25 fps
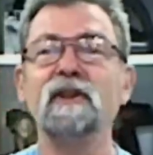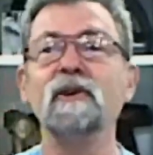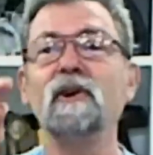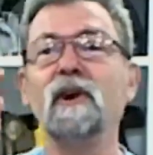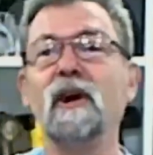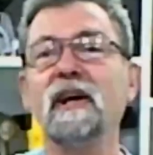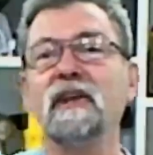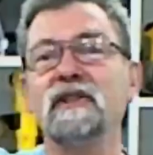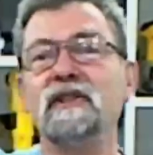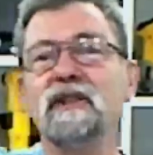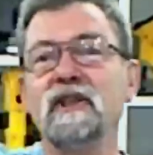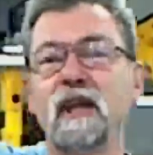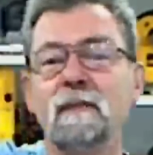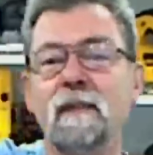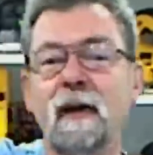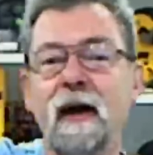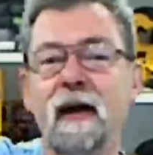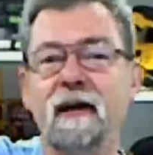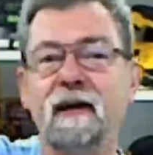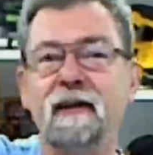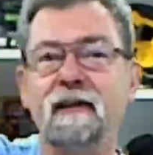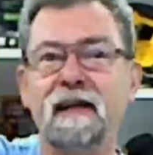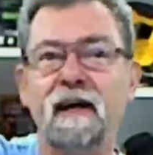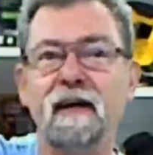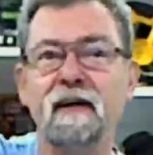You guys keep
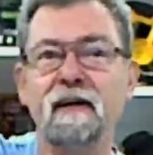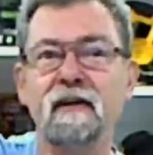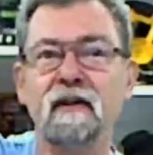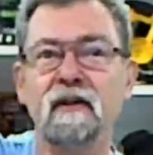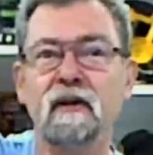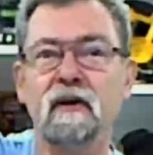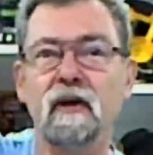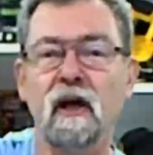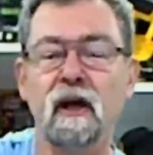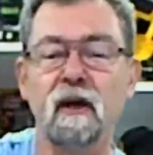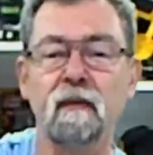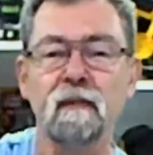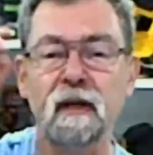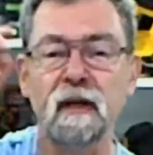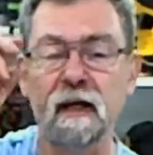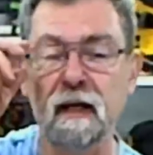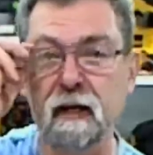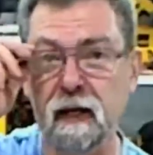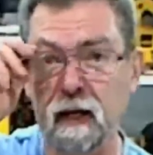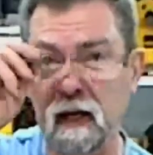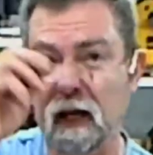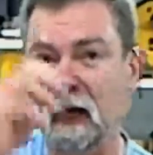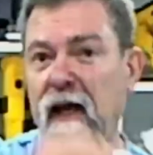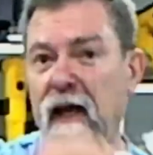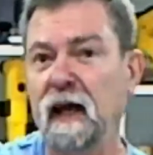at it down in the column
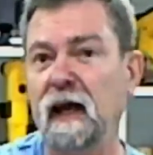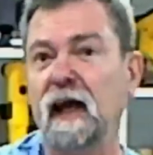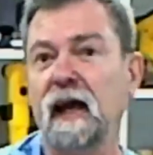here,